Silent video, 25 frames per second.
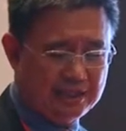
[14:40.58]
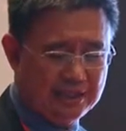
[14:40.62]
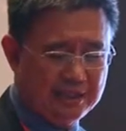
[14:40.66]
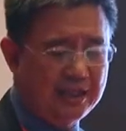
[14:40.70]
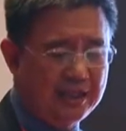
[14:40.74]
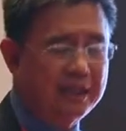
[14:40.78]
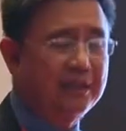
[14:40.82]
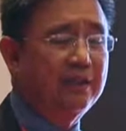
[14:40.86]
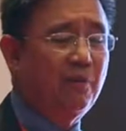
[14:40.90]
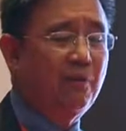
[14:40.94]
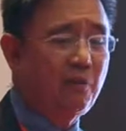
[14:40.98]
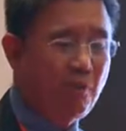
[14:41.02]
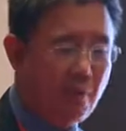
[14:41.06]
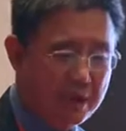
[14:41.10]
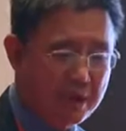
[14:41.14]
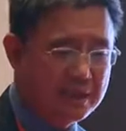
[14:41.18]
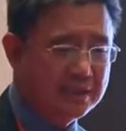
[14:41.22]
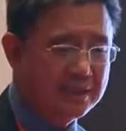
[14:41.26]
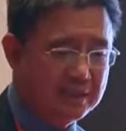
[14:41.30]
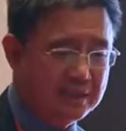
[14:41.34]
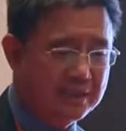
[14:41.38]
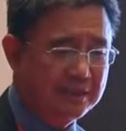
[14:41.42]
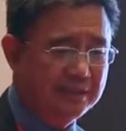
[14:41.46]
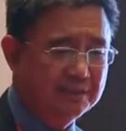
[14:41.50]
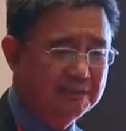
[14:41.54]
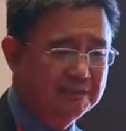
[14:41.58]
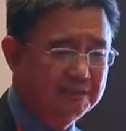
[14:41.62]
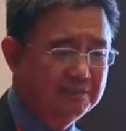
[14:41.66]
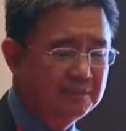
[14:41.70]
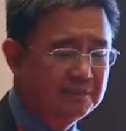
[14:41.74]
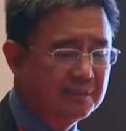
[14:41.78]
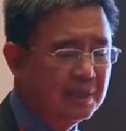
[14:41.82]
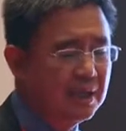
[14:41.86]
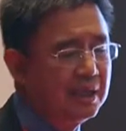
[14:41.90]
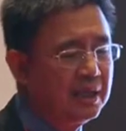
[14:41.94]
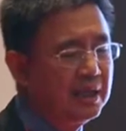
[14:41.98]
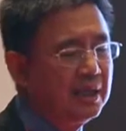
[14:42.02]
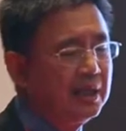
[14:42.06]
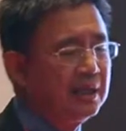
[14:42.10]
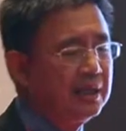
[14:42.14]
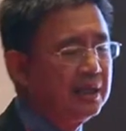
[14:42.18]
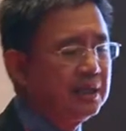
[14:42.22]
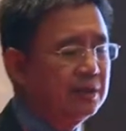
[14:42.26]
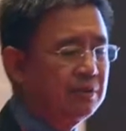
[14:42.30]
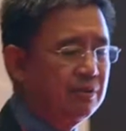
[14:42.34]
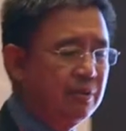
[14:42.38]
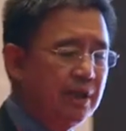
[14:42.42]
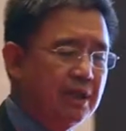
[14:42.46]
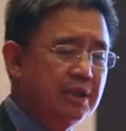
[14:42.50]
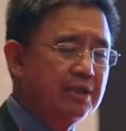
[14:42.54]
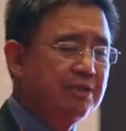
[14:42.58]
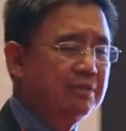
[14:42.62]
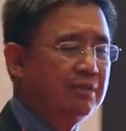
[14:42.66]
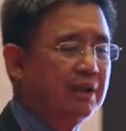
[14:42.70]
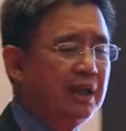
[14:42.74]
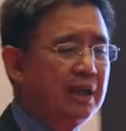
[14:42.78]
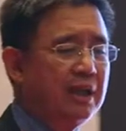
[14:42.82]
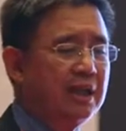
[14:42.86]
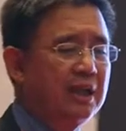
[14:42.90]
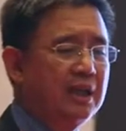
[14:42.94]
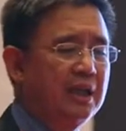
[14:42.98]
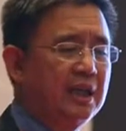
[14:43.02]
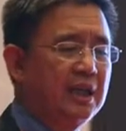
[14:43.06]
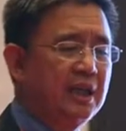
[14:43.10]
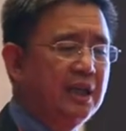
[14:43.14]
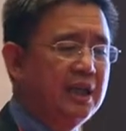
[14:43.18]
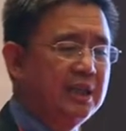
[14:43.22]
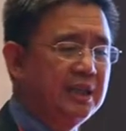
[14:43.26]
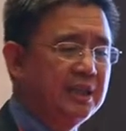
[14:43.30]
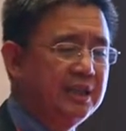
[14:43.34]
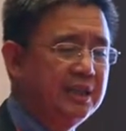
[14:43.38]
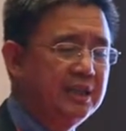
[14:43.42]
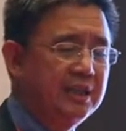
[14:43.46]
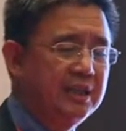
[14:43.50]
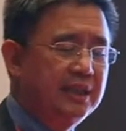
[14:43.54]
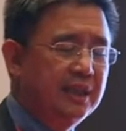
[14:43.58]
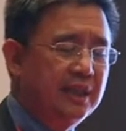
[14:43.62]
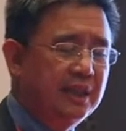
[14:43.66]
These two needs to be intertwined with each other